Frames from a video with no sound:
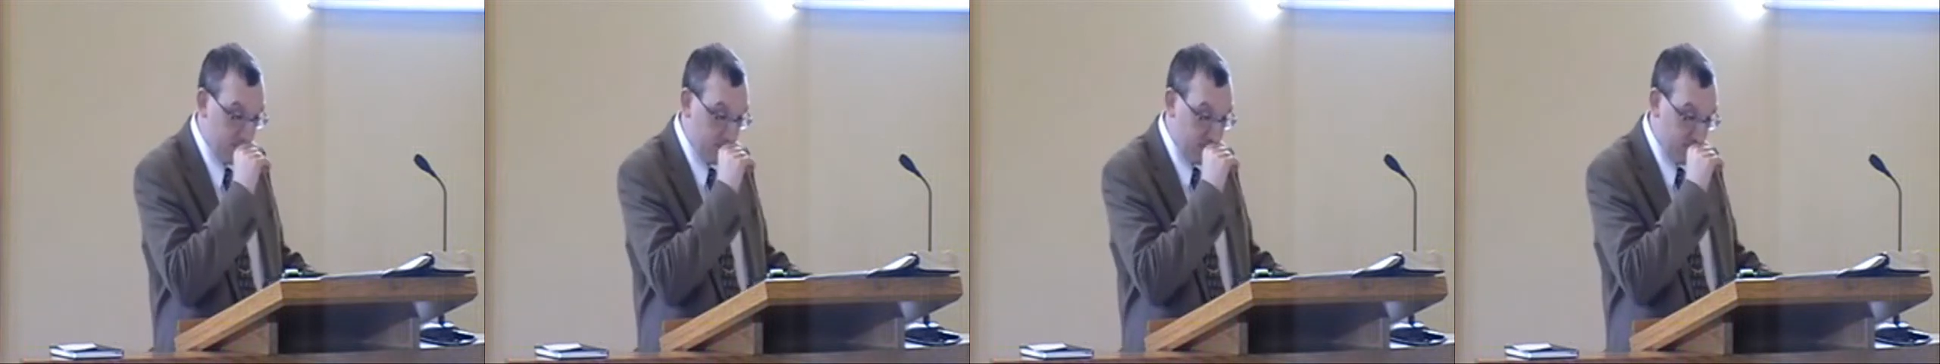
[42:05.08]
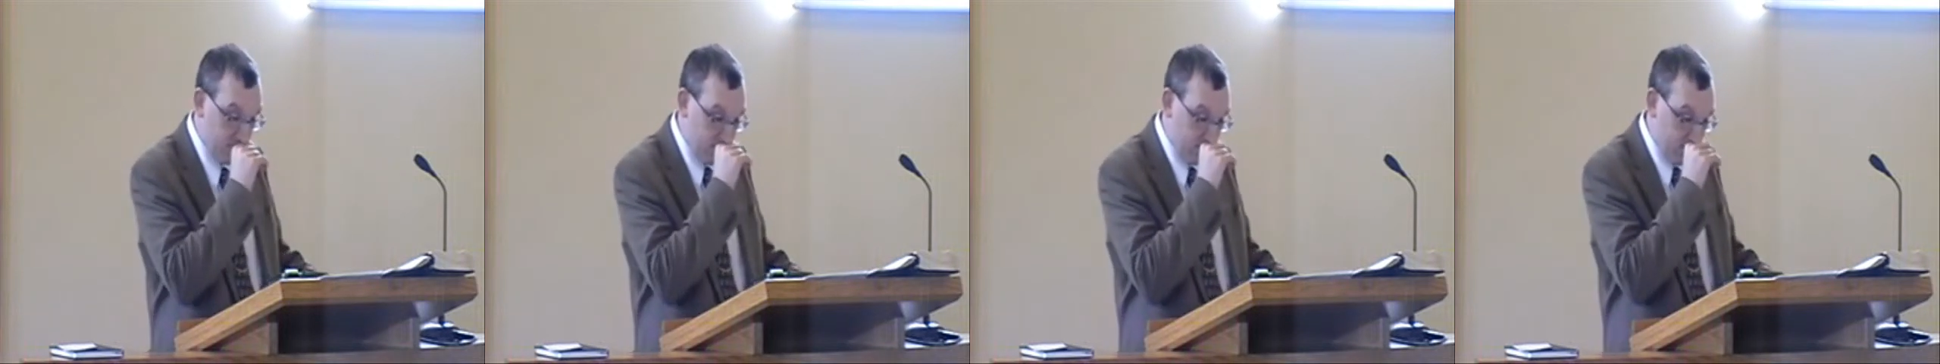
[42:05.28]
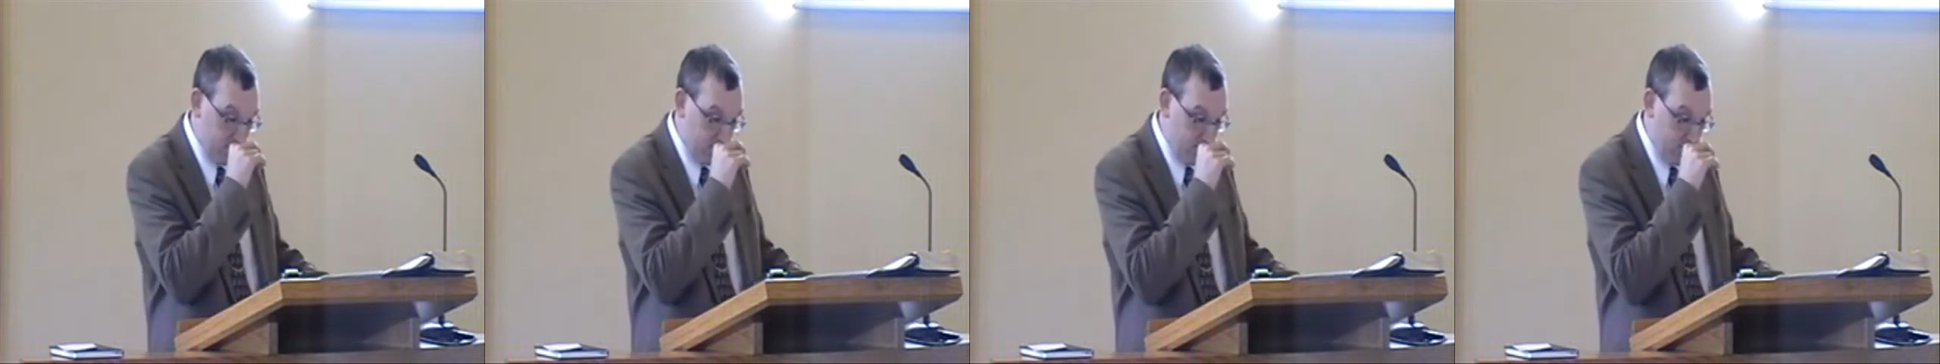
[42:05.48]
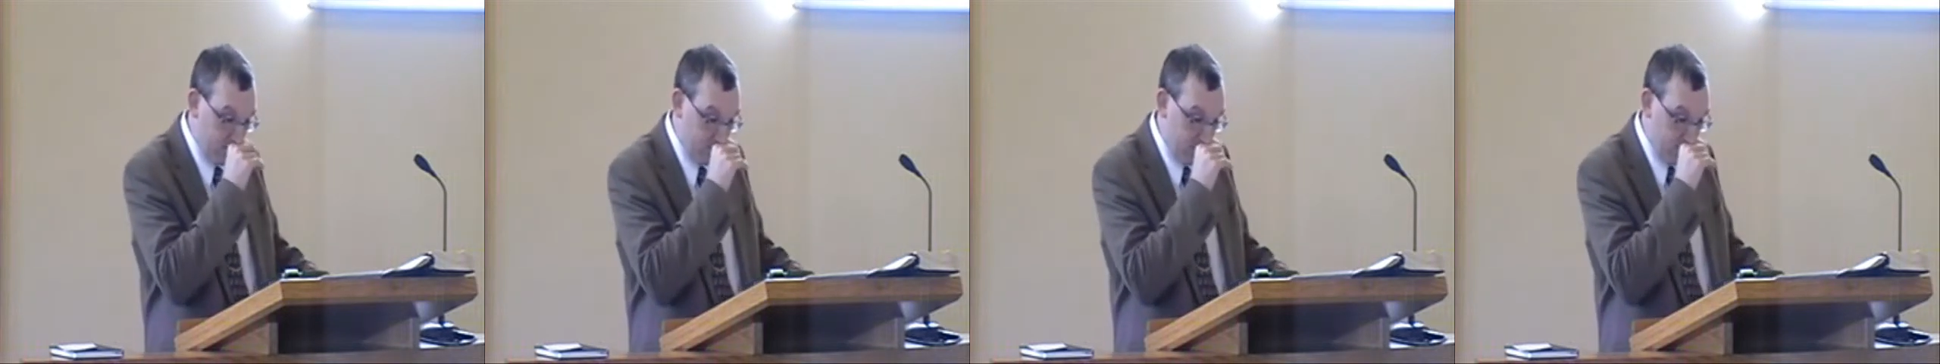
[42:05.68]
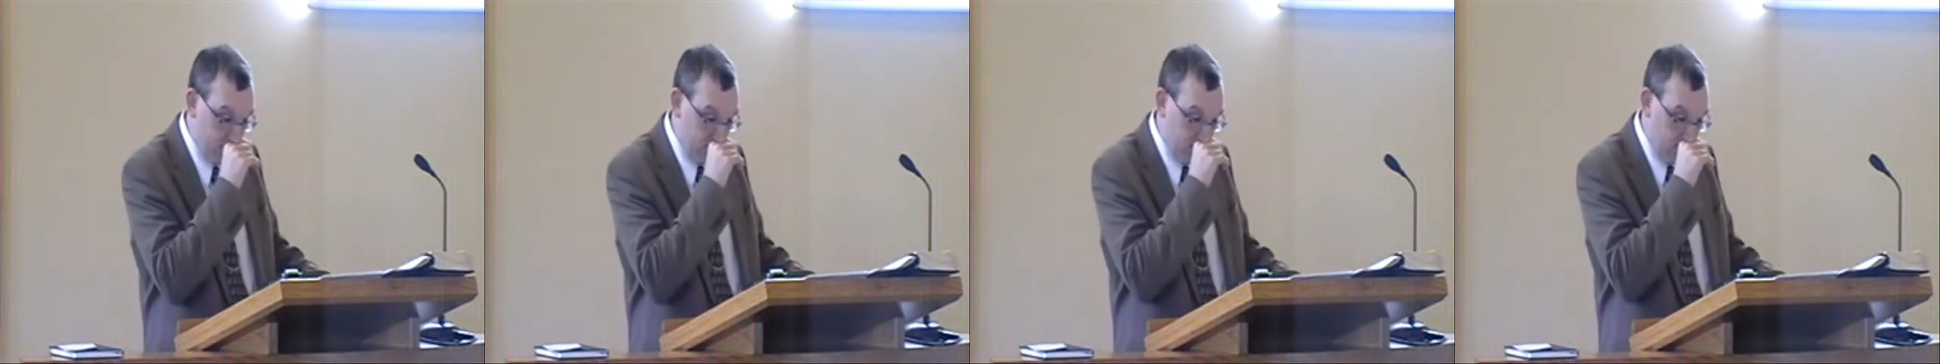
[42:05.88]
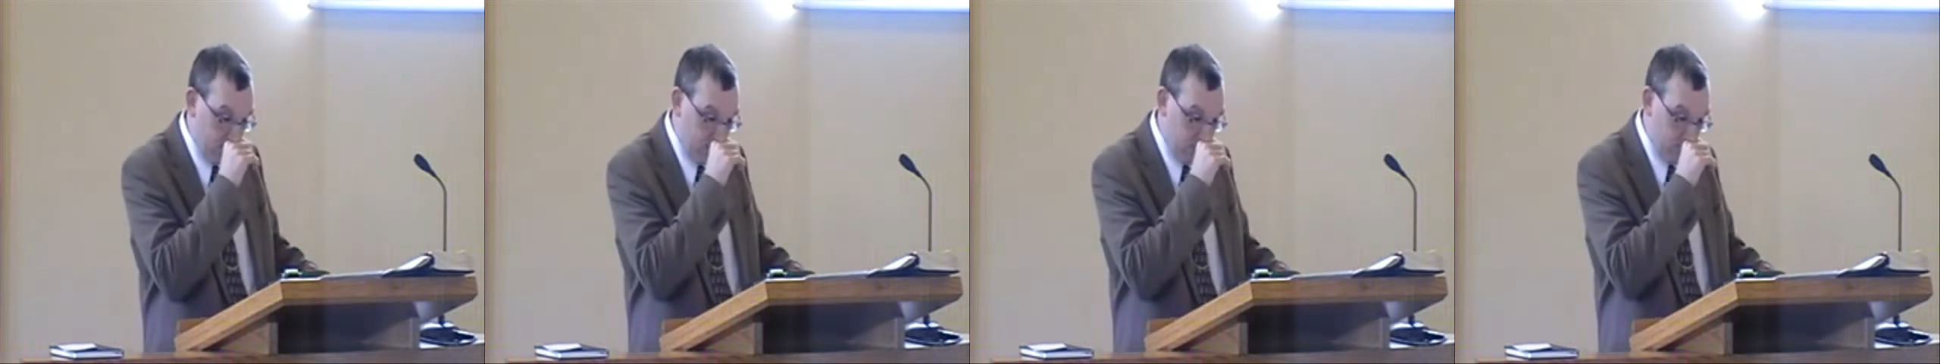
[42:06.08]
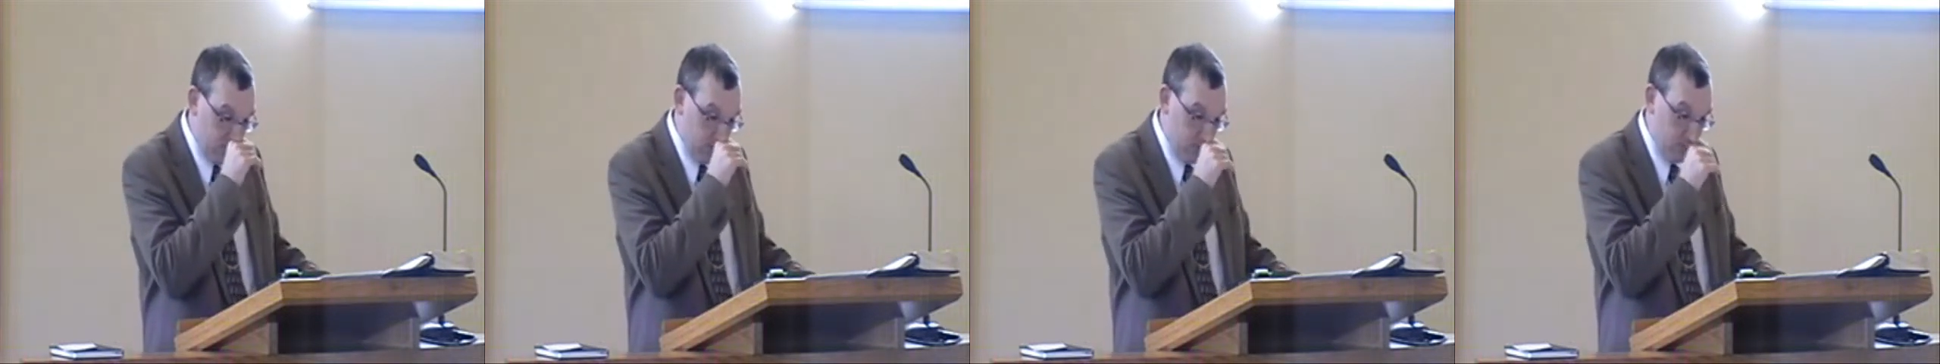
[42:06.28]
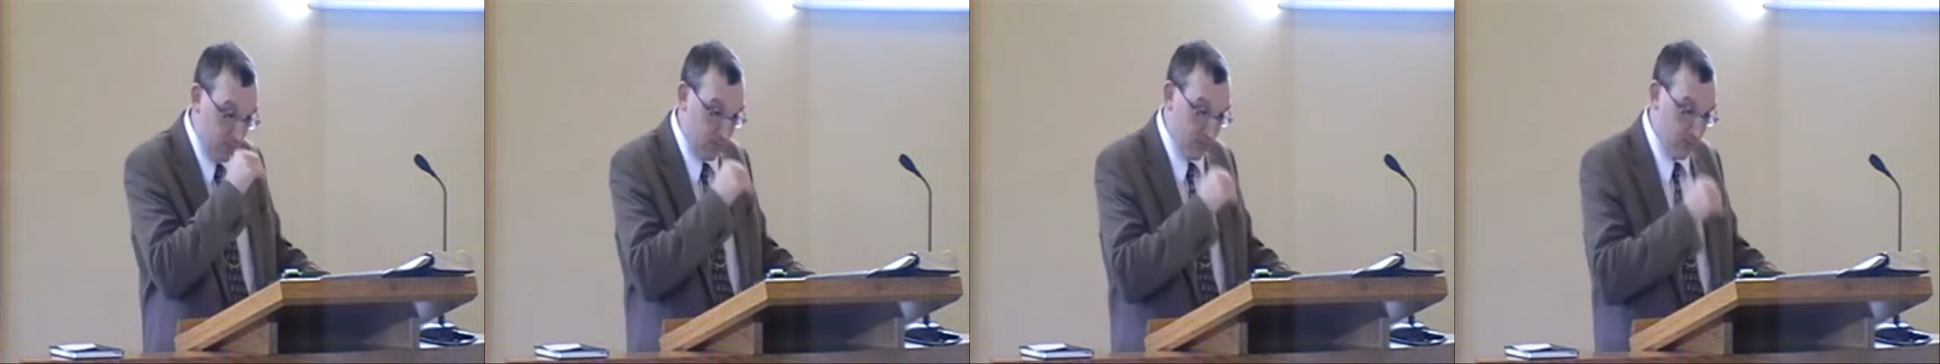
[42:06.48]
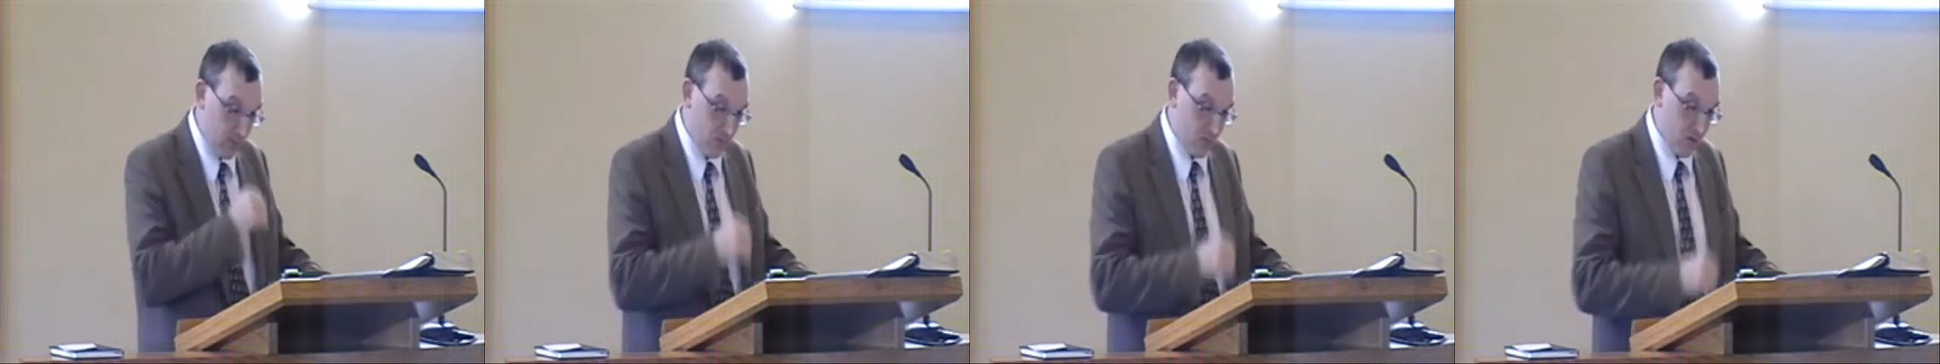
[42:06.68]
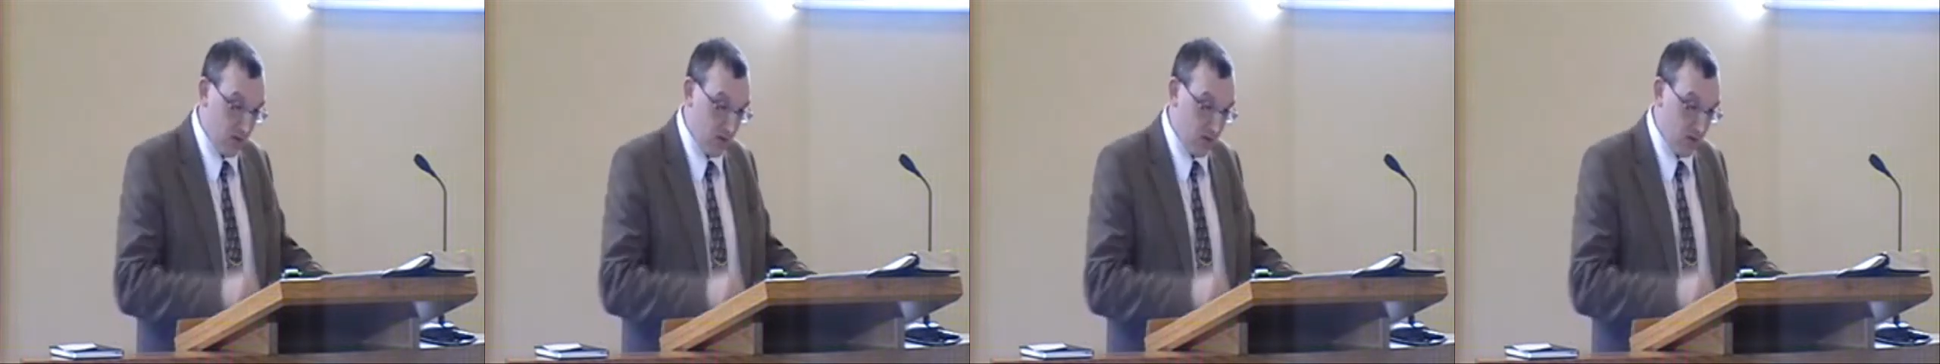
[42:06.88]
Nothing is said.